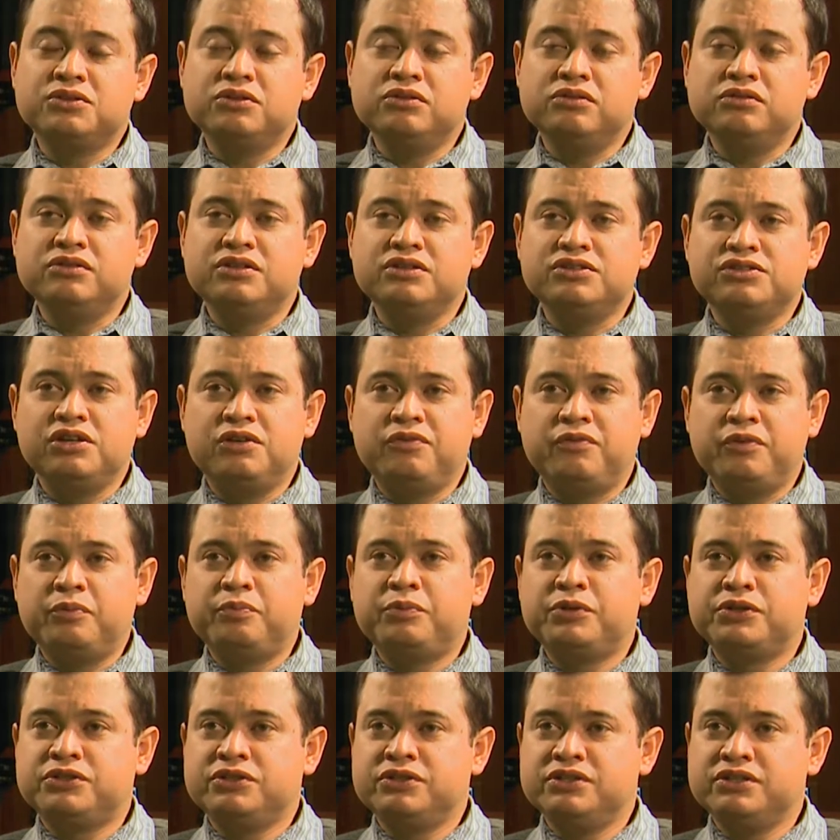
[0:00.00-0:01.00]
The job
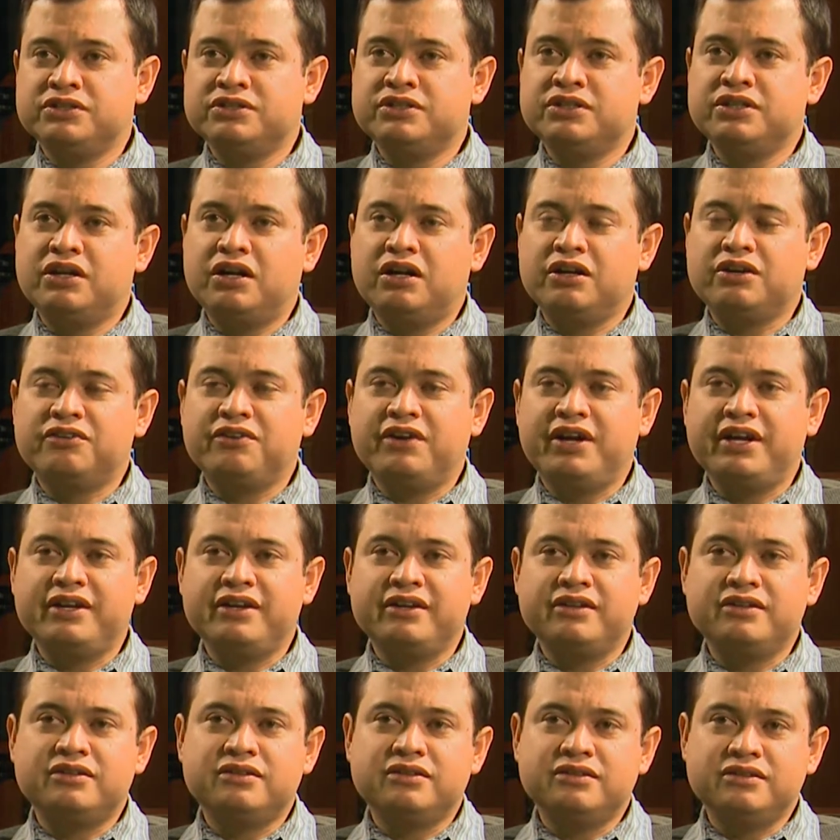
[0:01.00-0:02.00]
opportunities here are great
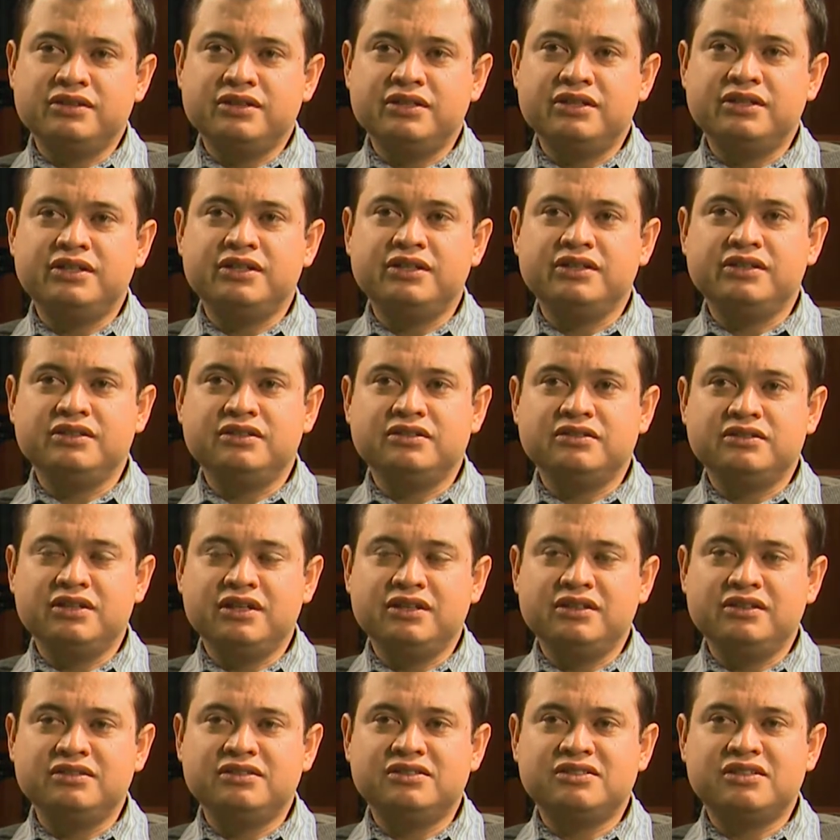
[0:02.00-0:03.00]
here in
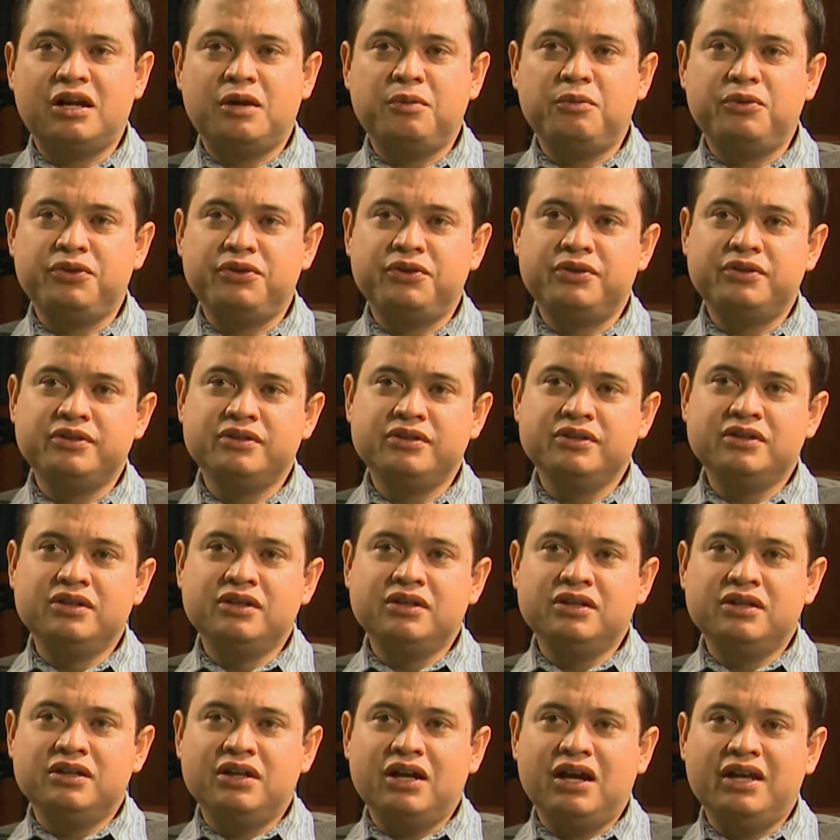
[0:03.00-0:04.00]
El Salvador.
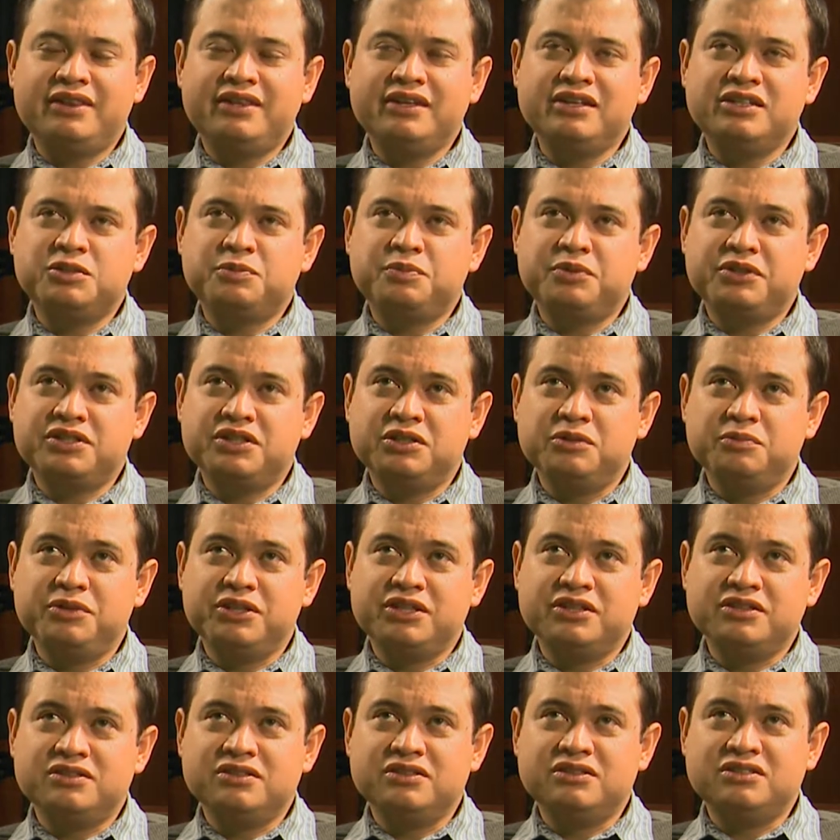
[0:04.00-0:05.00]
I think especially
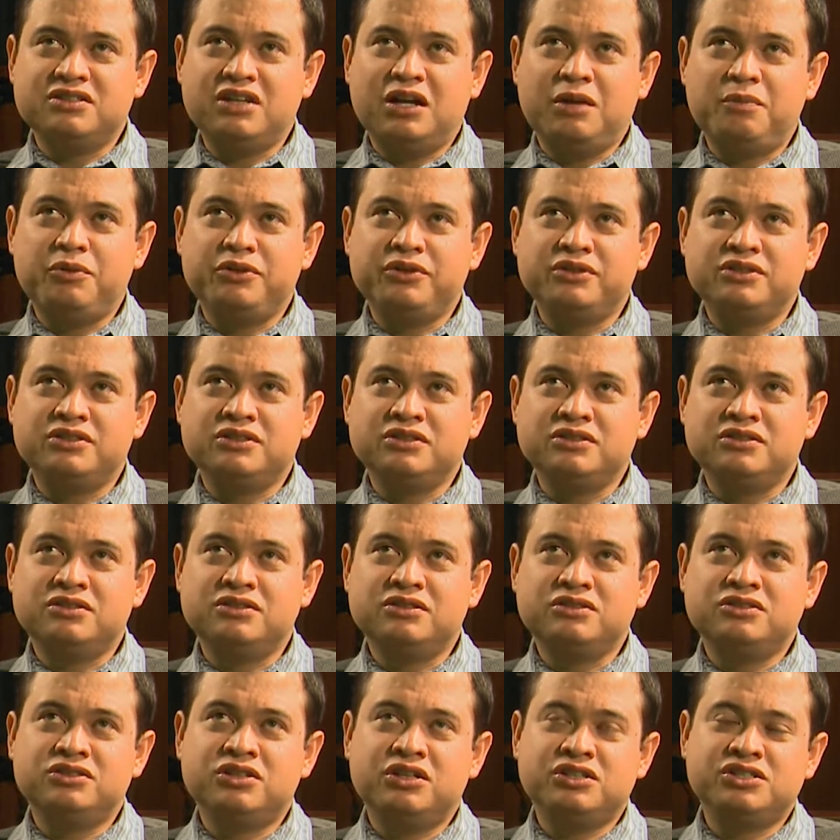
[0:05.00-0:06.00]
because El Salvador is
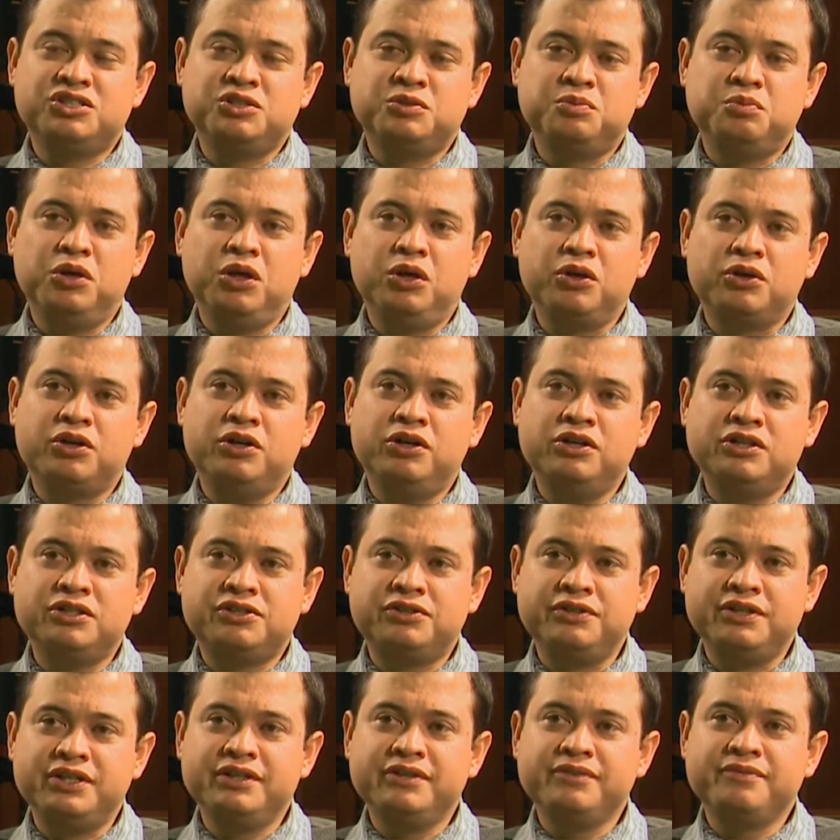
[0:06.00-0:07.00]
such a small
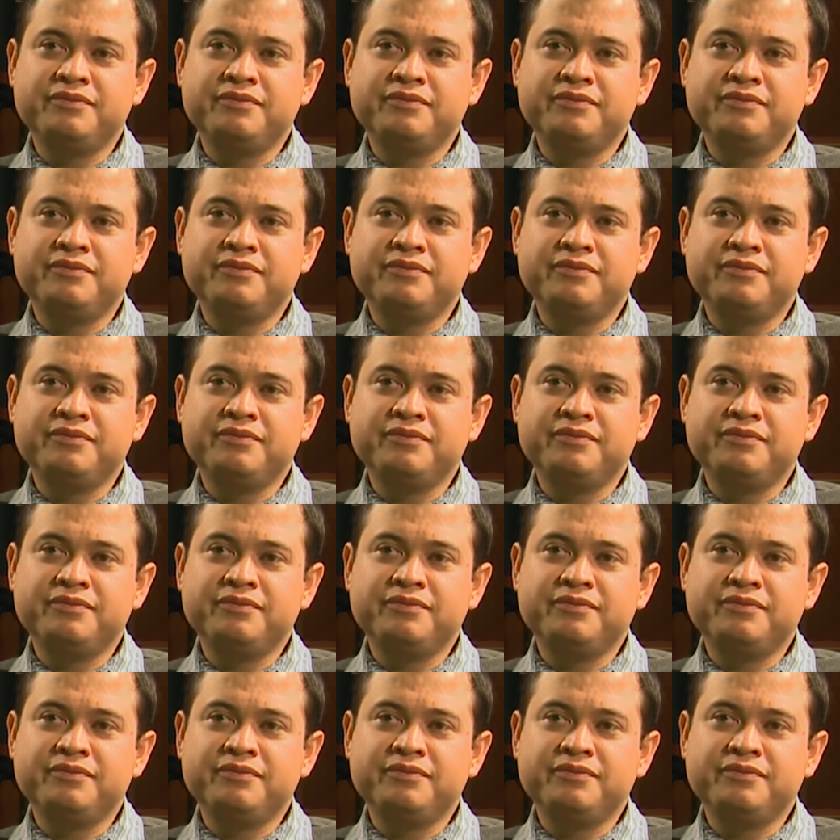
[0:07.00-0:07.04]
country,